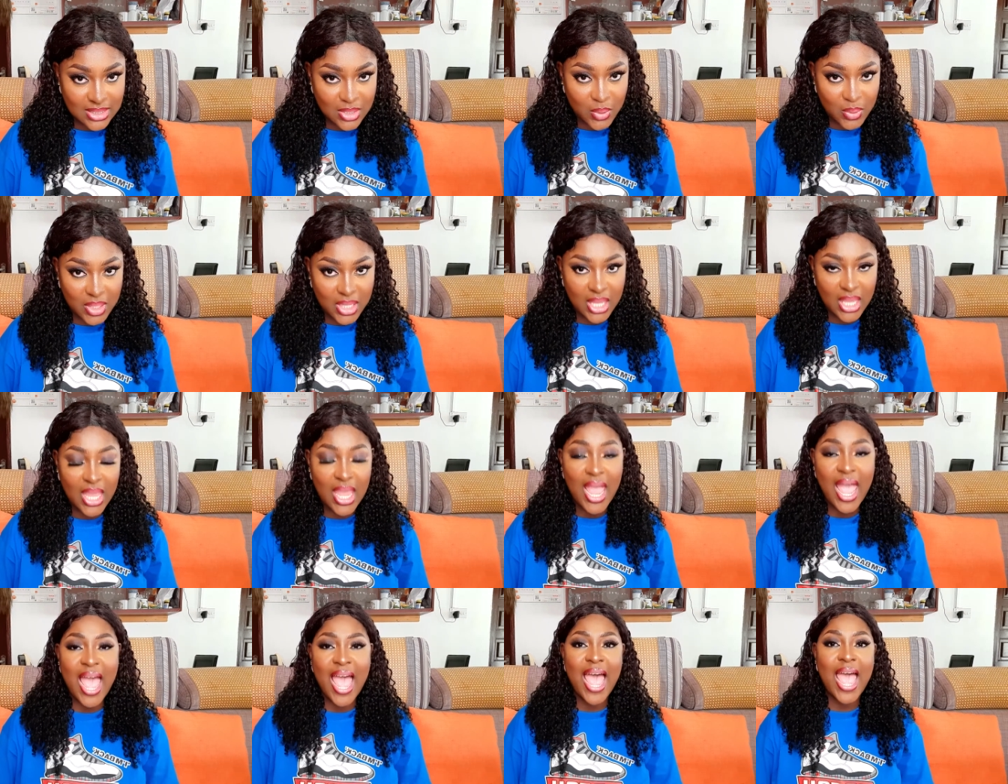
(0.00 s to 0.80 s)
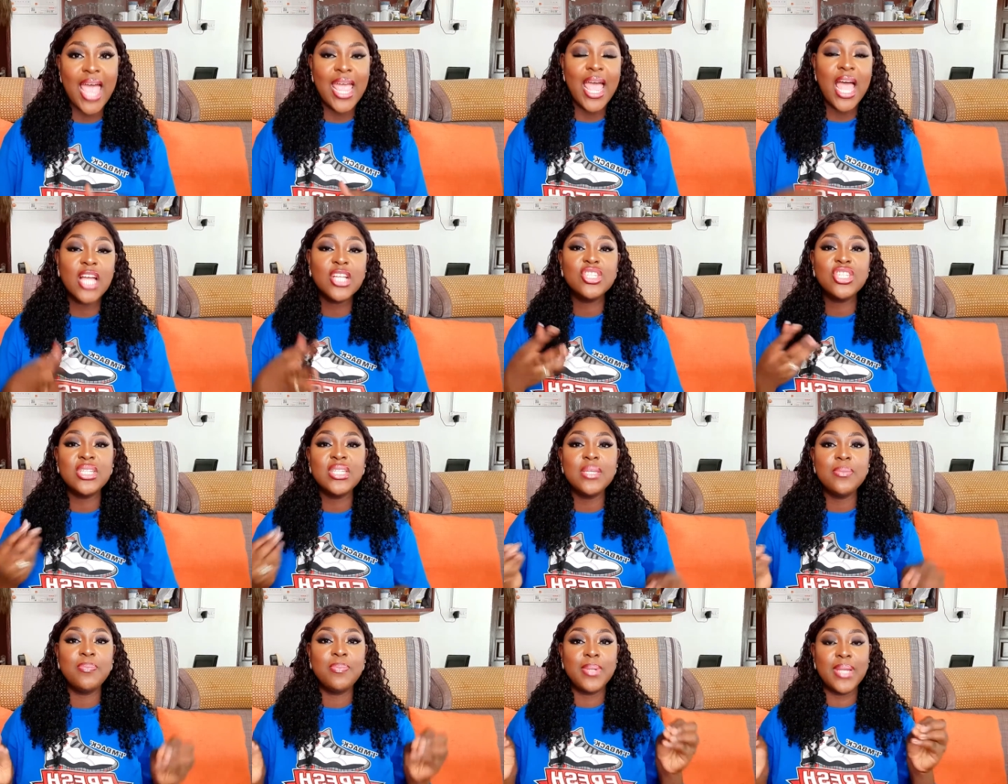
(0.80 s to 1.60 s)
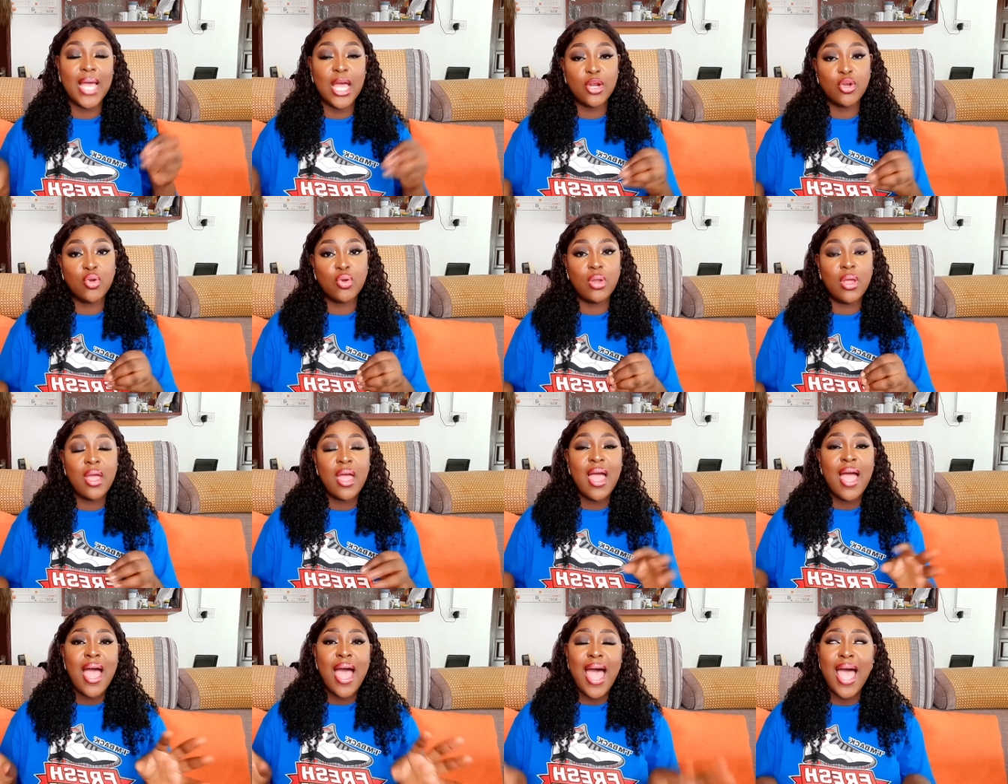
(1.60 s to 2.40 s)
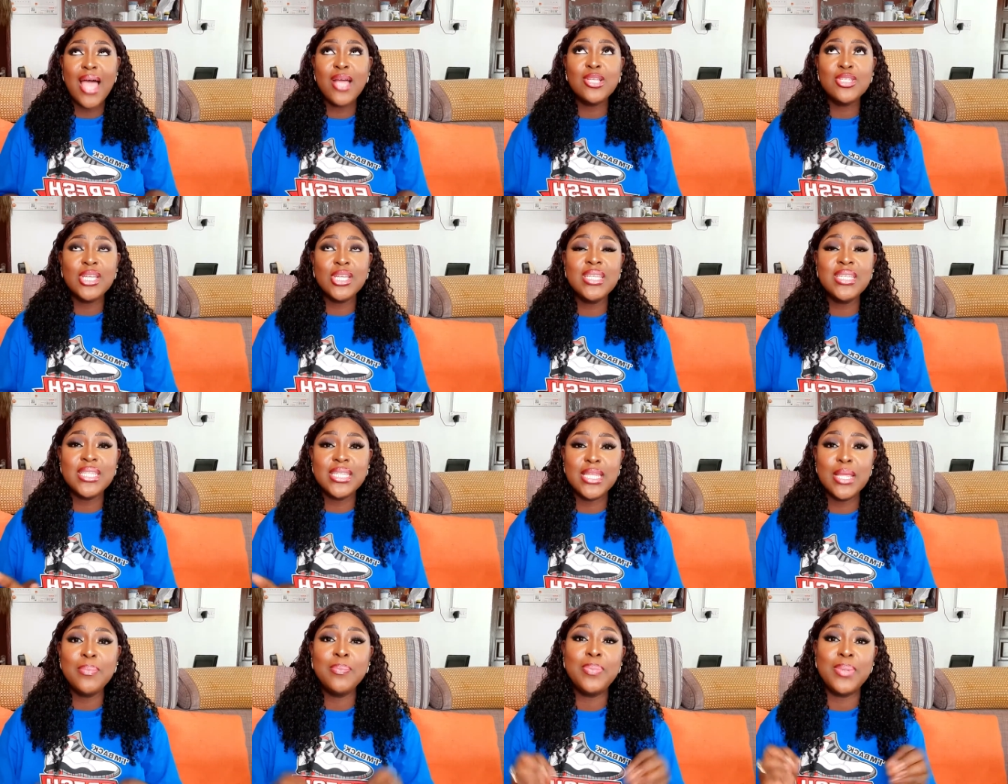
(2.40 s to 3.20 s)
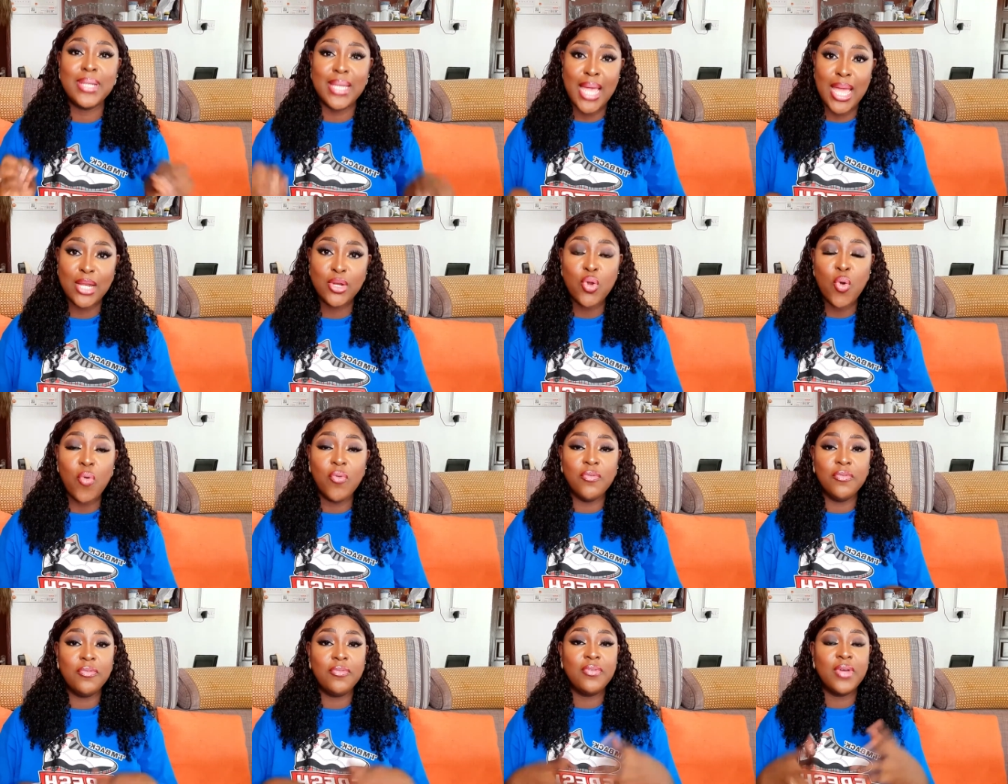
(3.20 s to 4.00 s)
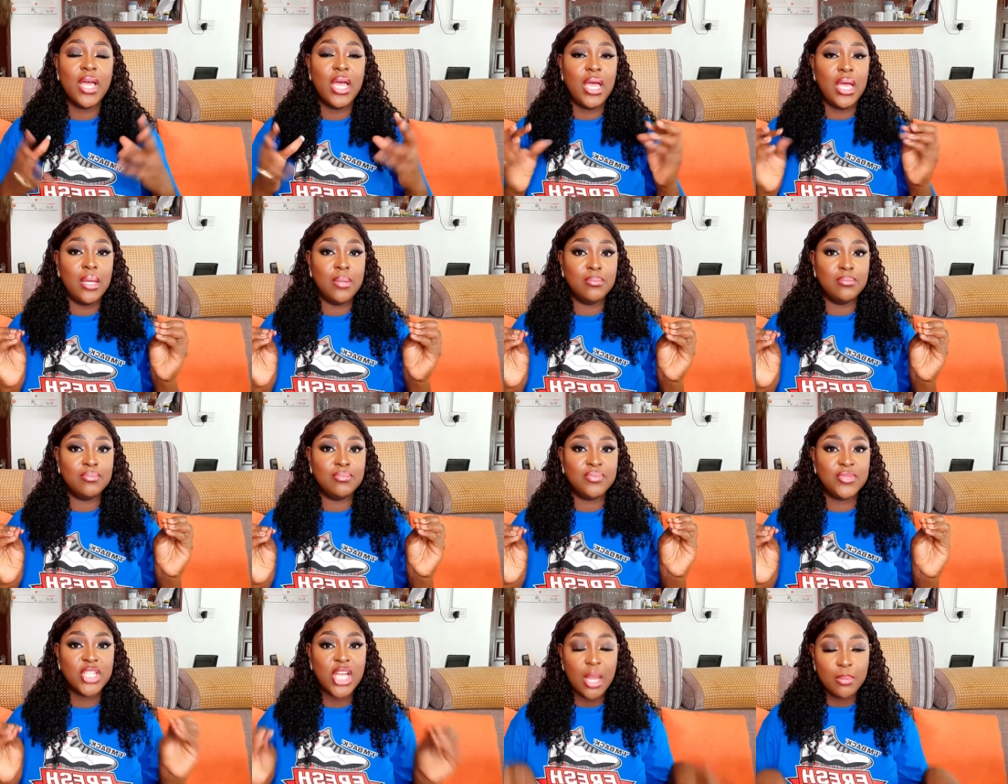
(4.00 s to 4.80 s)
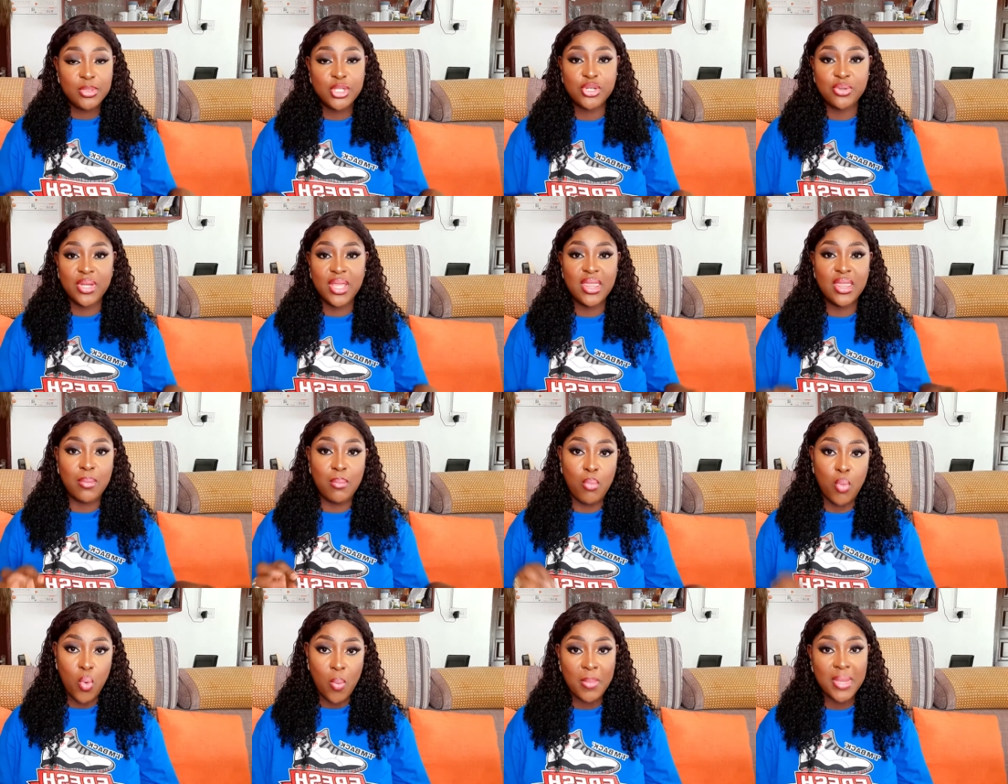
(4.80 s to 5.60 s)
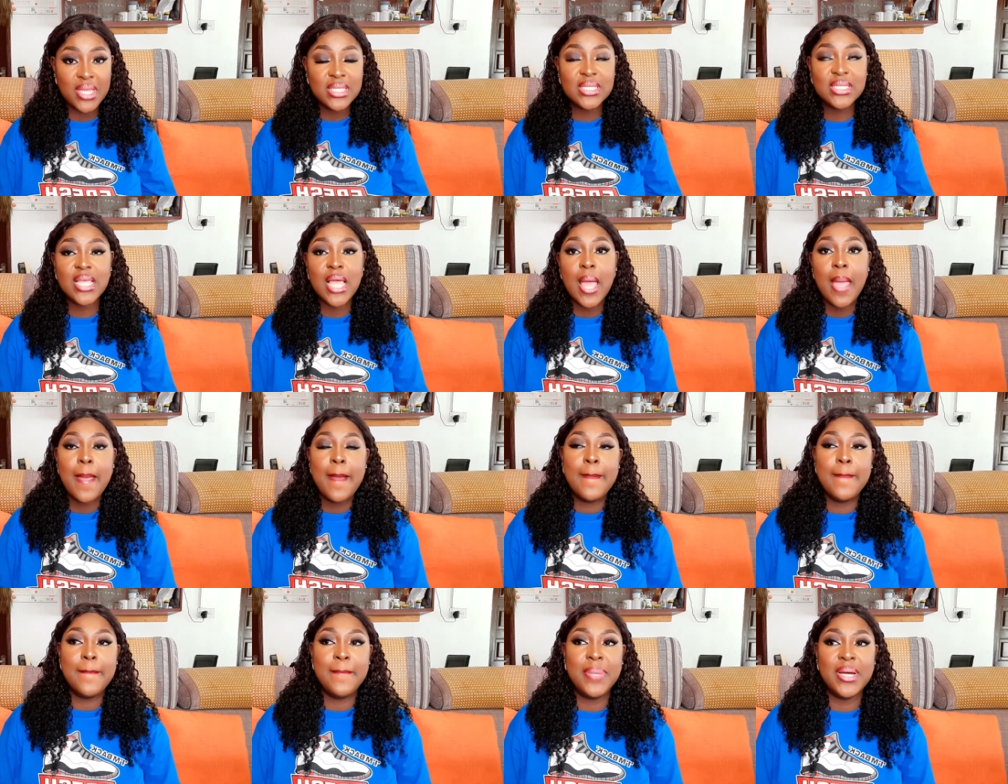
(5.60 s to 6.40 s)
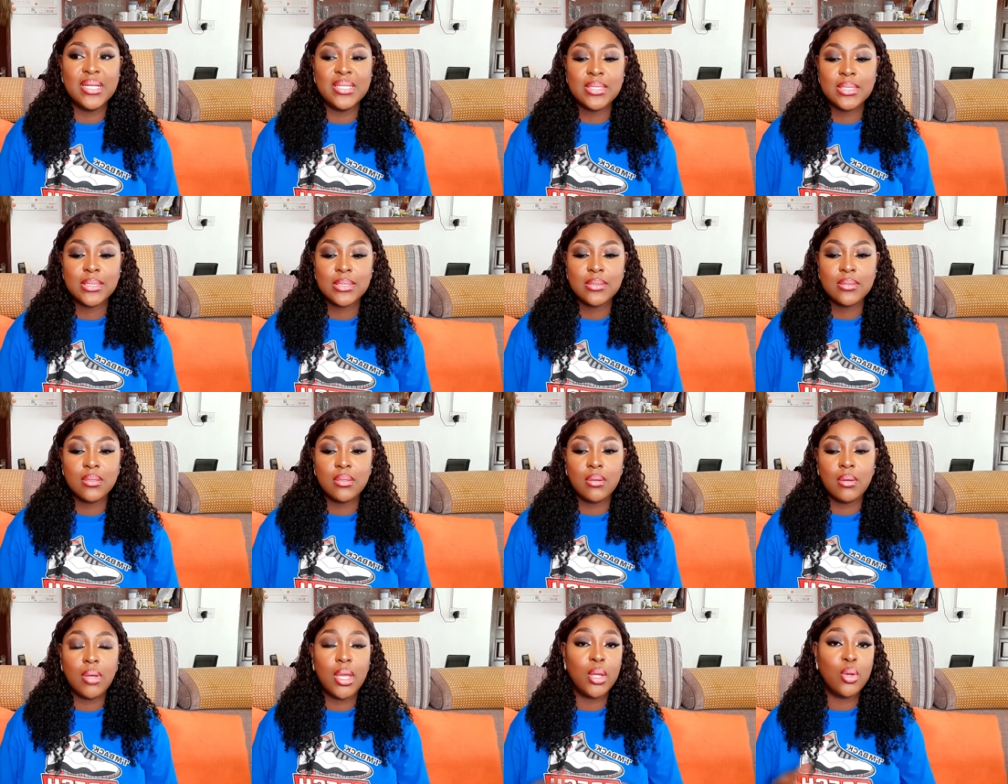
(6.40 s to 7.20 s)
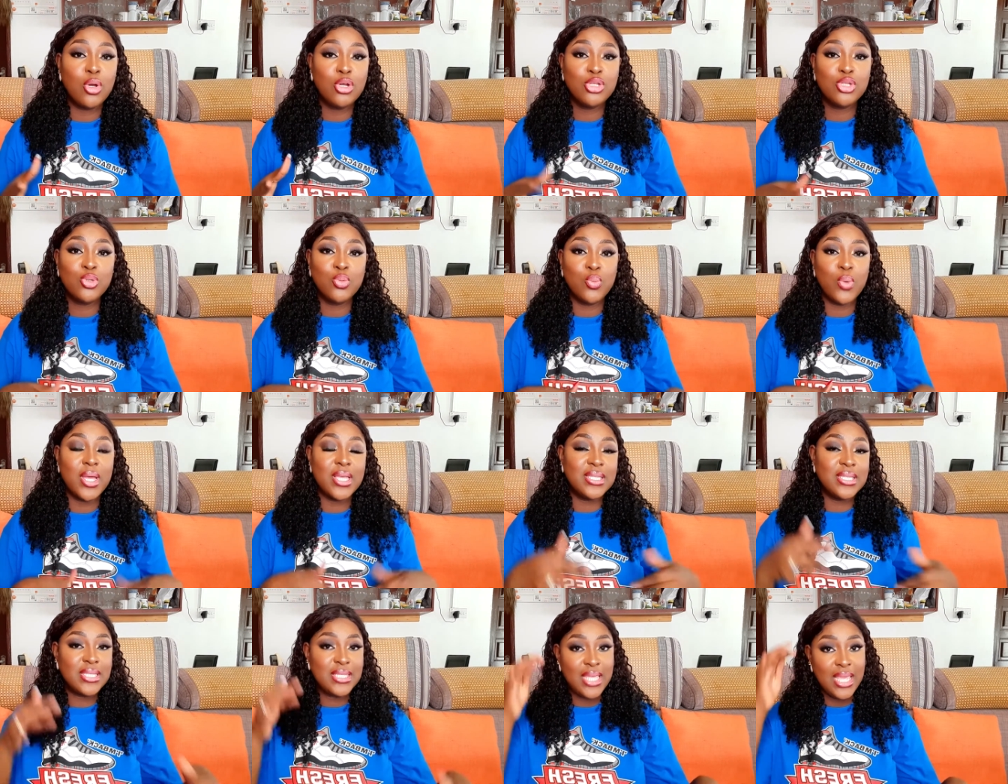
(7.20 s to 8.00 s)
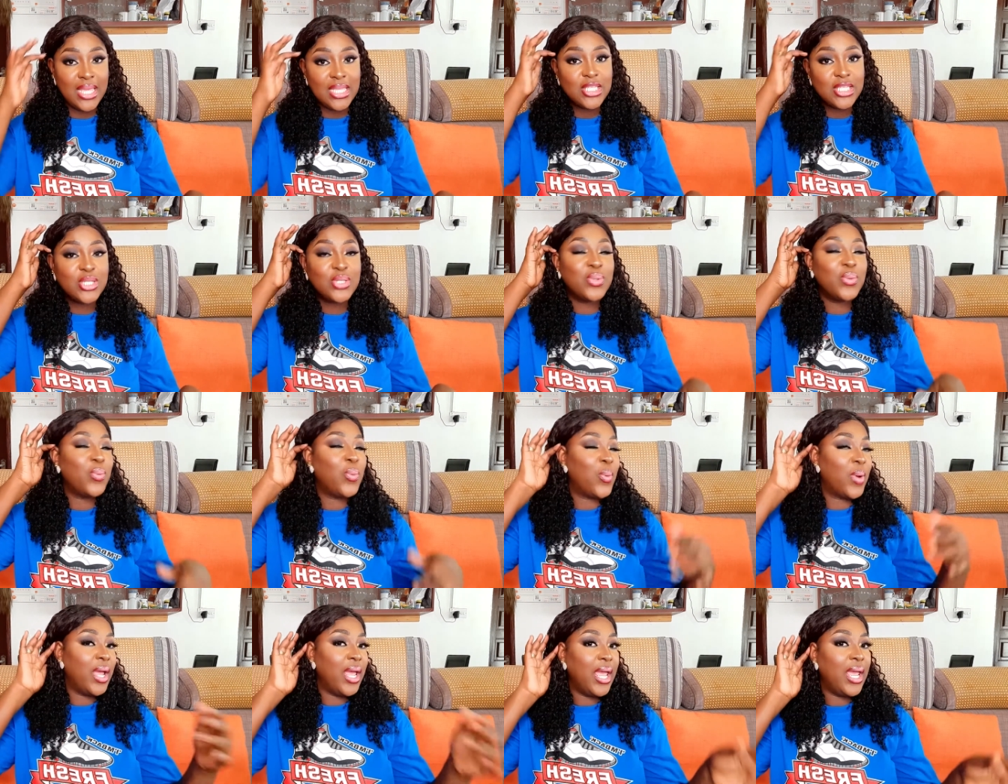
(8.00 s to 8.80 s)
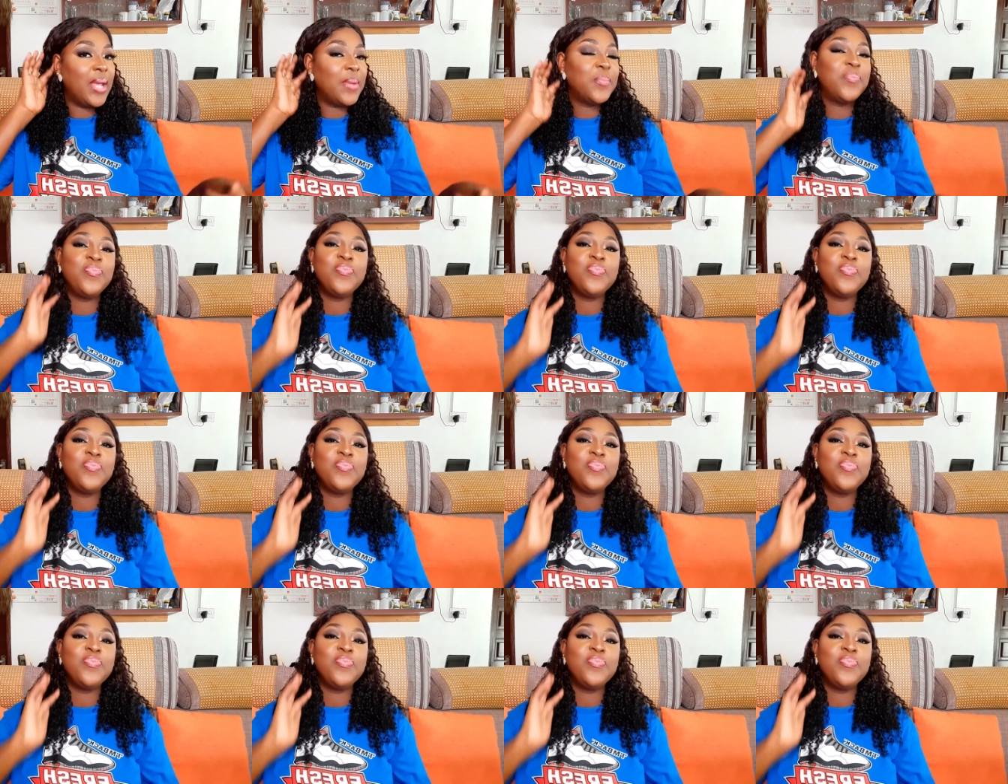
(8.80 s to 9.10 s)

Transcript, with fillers: Okay. I actually planned I actually didn't plan of um, capturing the moment, but it got to a stage where